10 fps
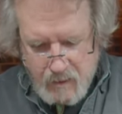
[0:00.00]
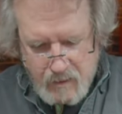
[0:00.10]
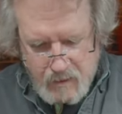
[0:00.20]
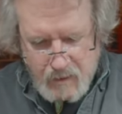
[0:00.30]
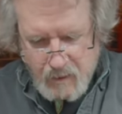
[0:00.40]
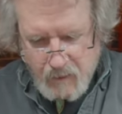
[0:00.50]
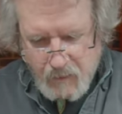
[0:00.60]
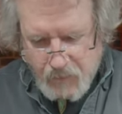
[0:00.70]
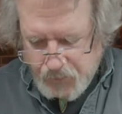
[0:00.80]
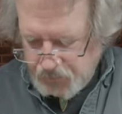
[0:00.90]
So,
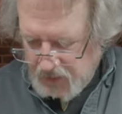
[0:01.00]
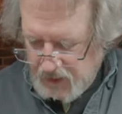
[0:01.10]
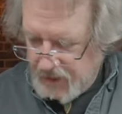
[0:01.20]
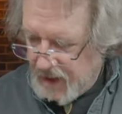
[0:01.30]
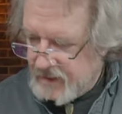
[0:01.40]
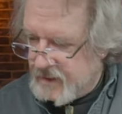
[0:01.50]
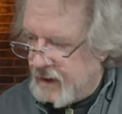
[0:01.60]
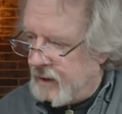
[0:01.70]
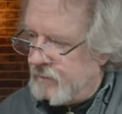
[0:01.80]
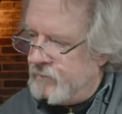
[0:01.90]
that
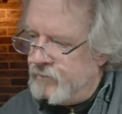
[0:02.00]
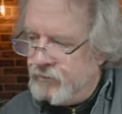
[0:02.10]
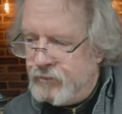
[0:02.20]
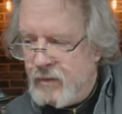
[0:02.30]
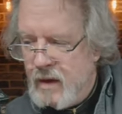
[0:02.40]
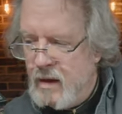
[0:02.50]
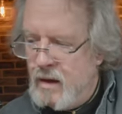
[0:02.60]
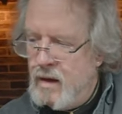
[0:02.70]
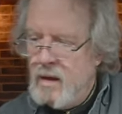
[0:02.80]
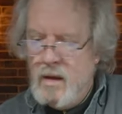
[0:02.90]
said,
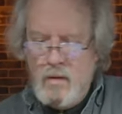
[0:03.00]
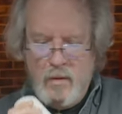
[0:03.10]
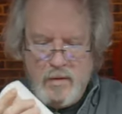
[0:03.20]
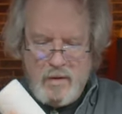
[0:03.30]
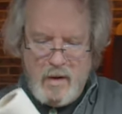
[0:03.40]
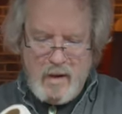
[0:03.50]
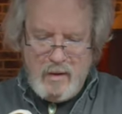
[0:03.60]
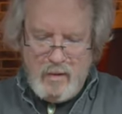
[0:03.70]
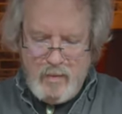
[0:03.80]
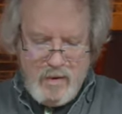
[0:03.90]
we'll try a
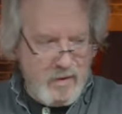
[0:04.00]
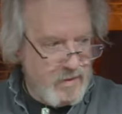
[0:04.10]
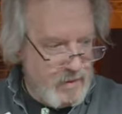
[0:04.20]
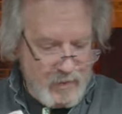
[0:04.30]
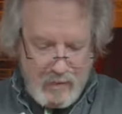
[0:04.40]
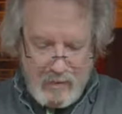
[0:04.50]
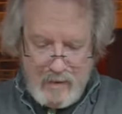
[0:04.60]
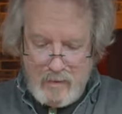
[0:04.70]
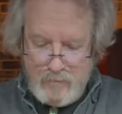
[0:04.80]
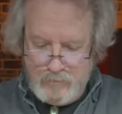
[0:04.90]
little bit of Simple
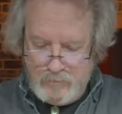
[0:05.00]
Green.